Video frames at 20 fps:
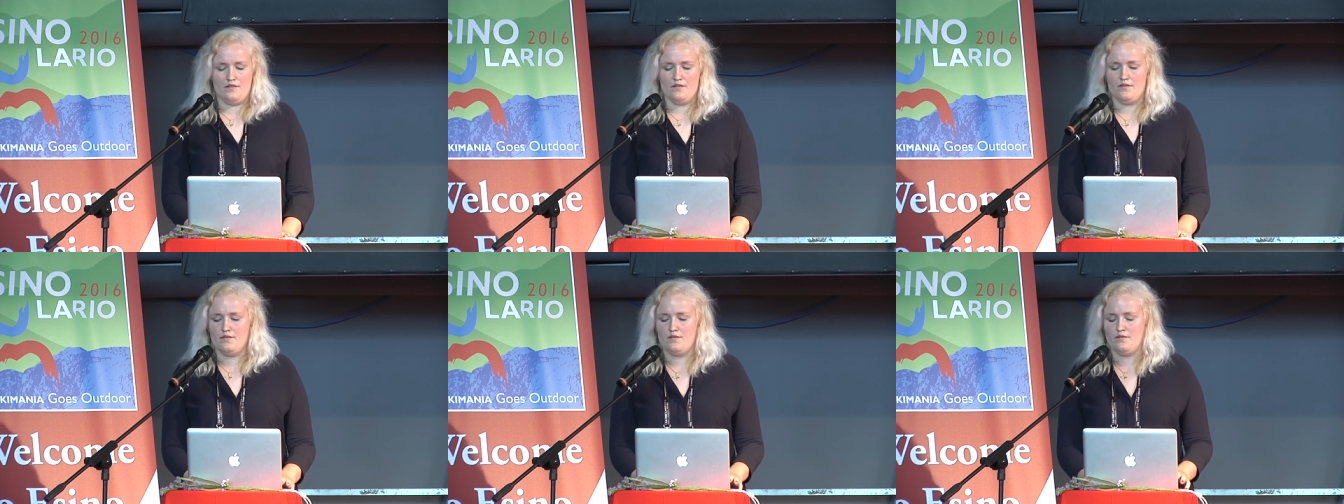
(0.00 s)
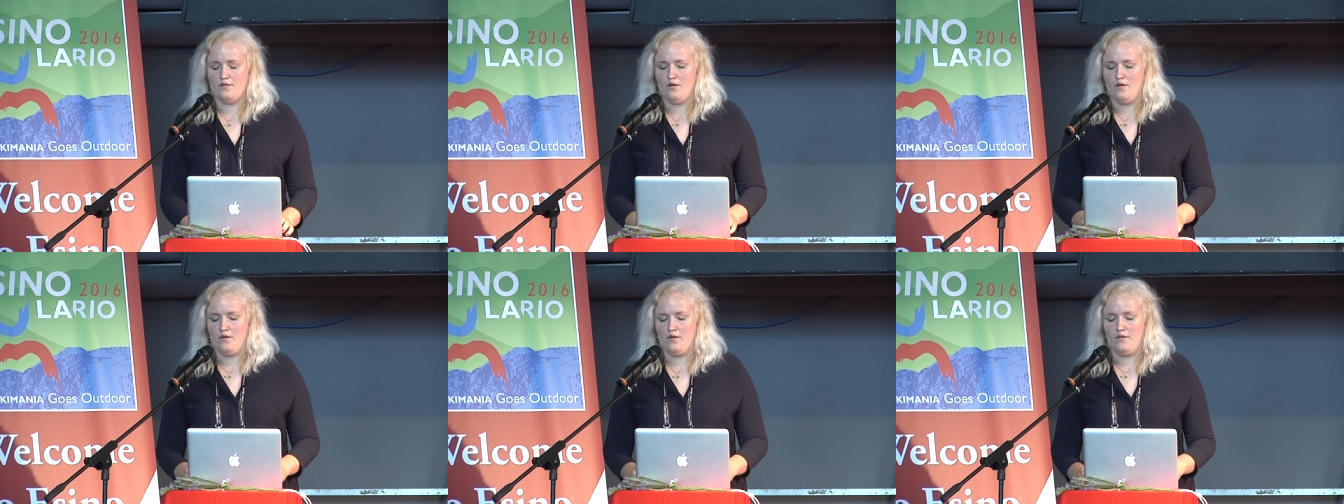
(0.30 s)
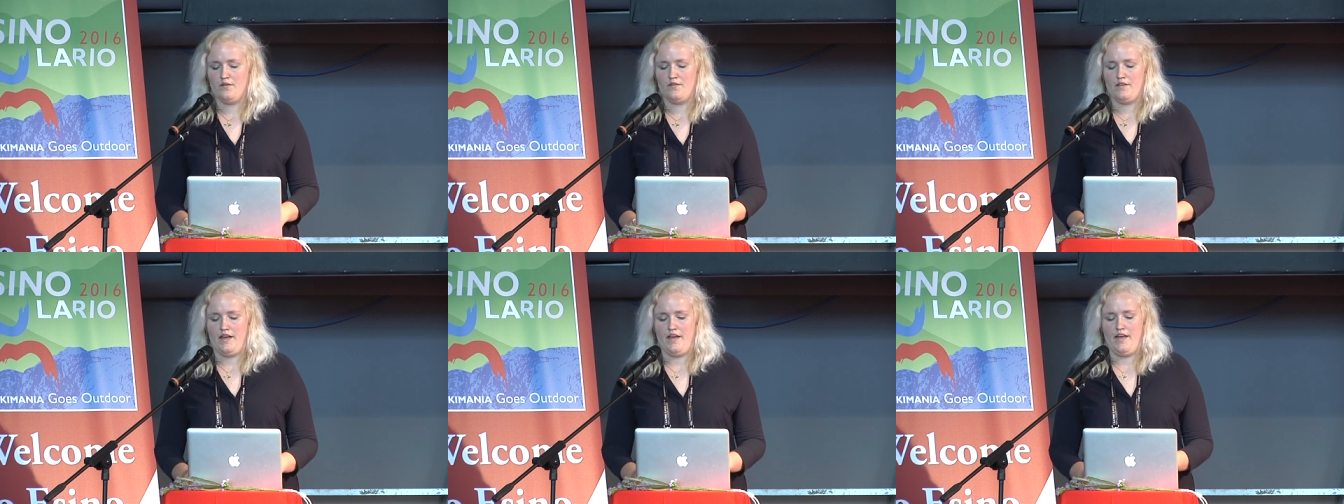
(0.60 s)

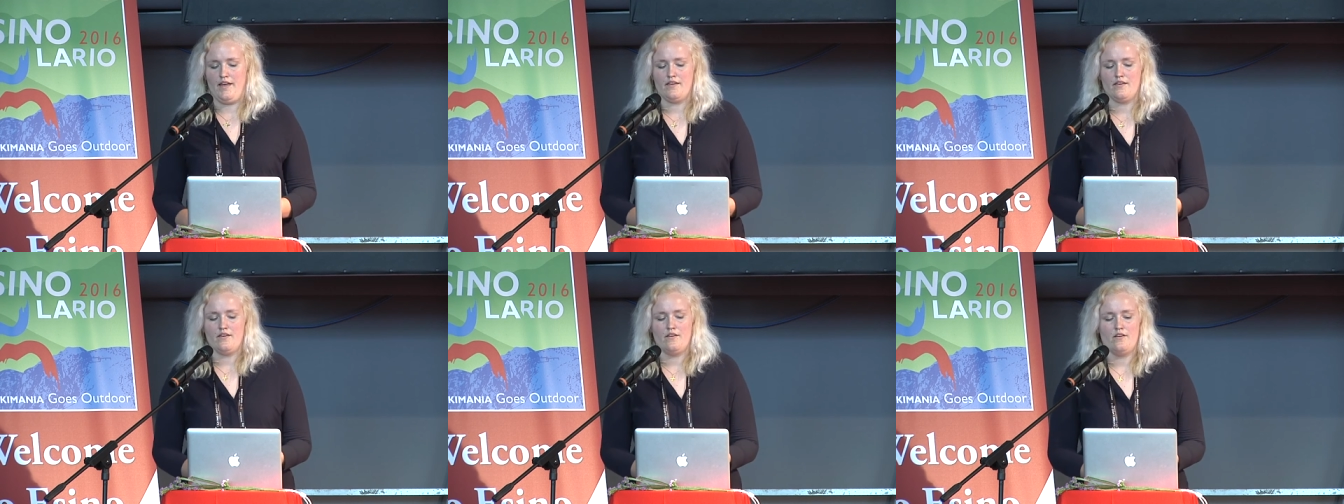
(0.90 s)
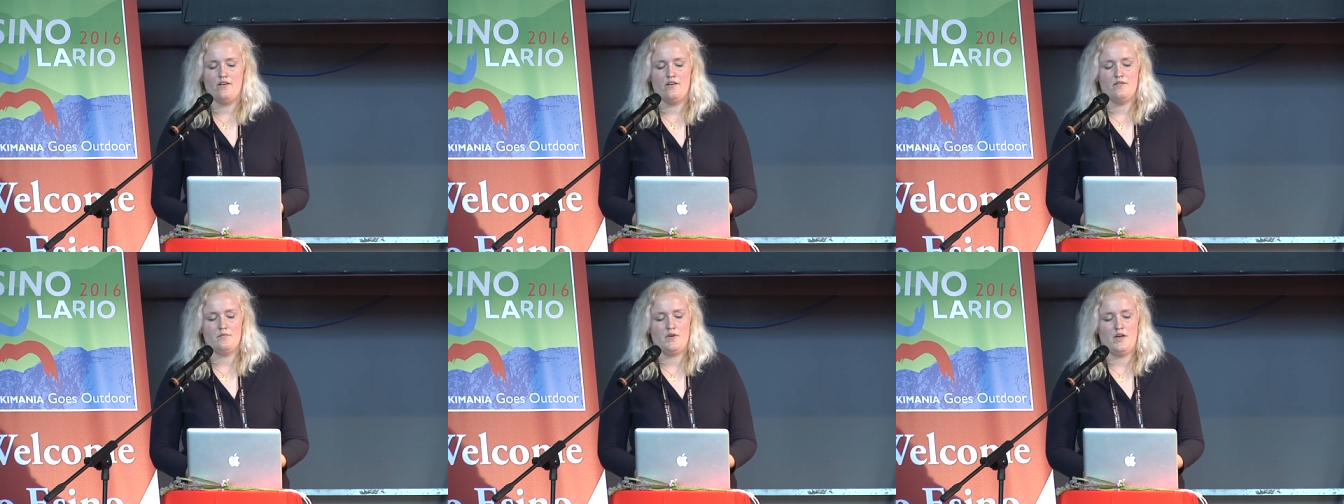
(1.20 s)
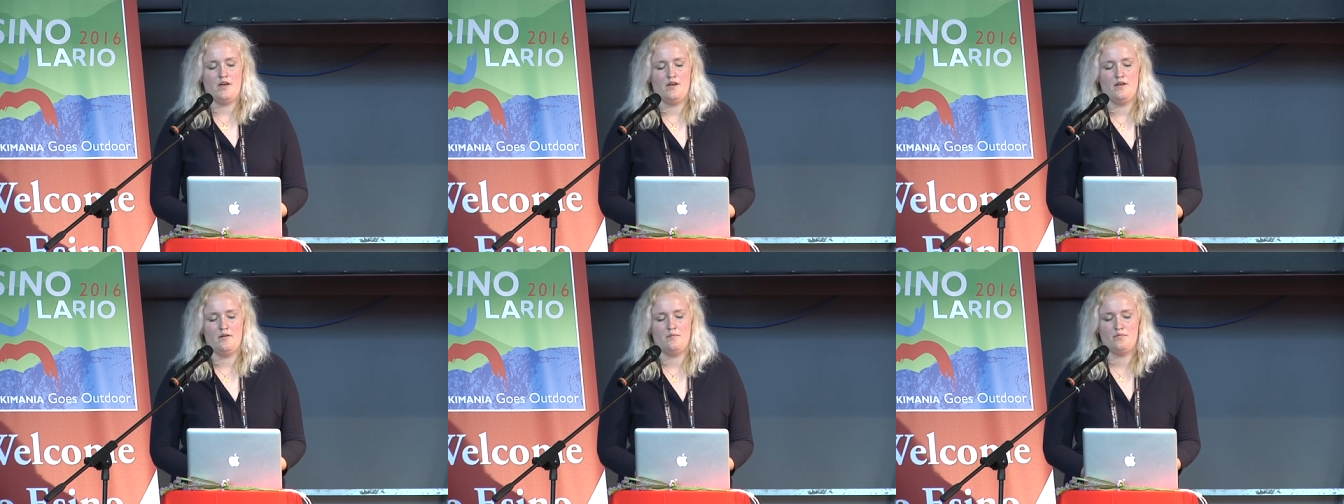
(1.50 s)
So the anchor of
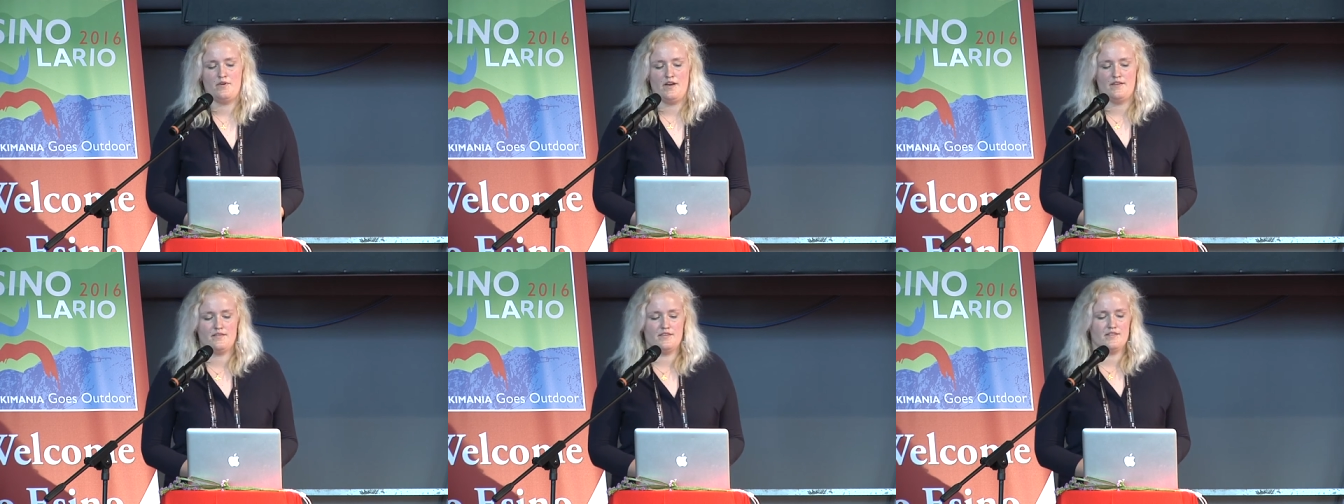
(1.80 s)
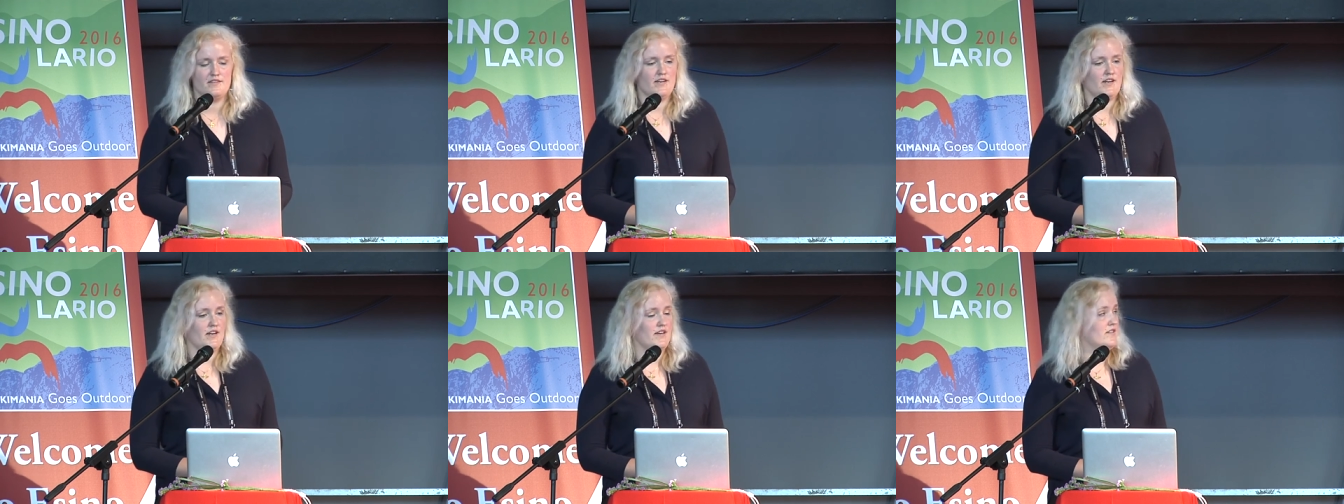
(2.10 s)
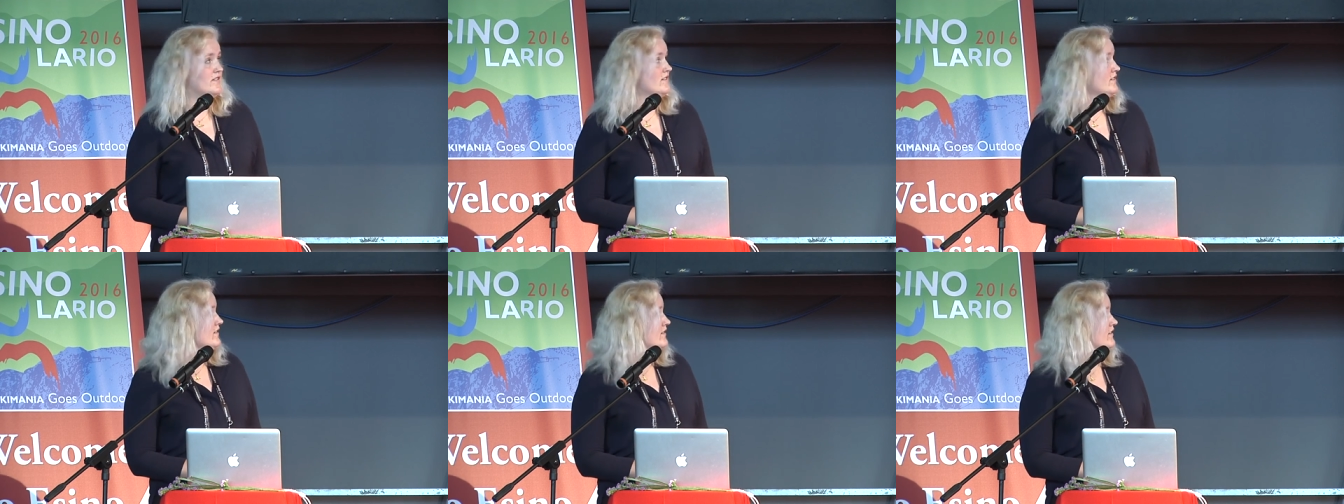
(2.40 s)
my
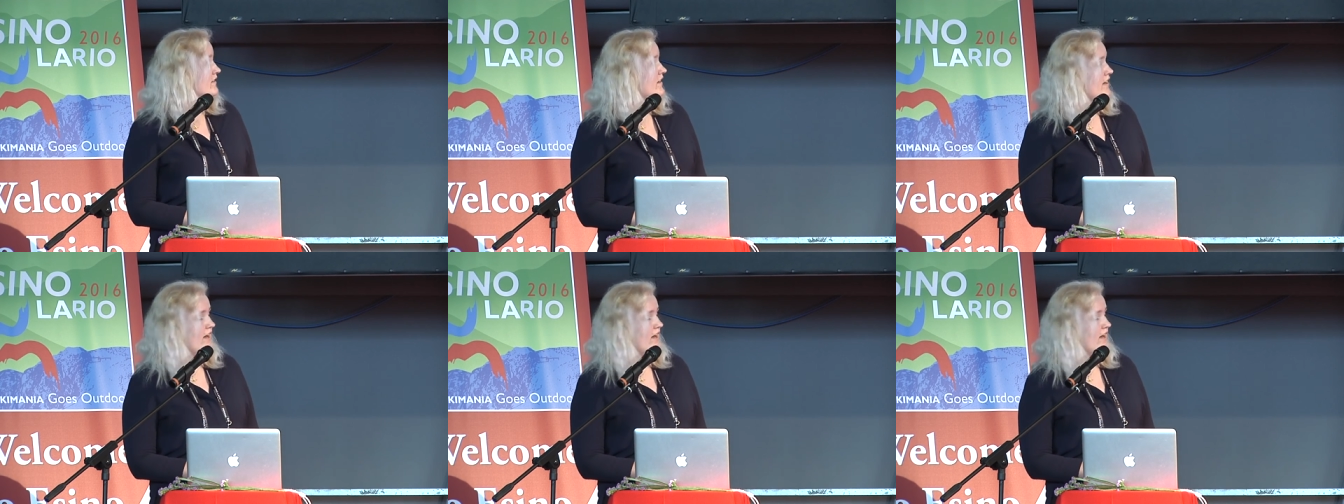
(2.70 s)
presentation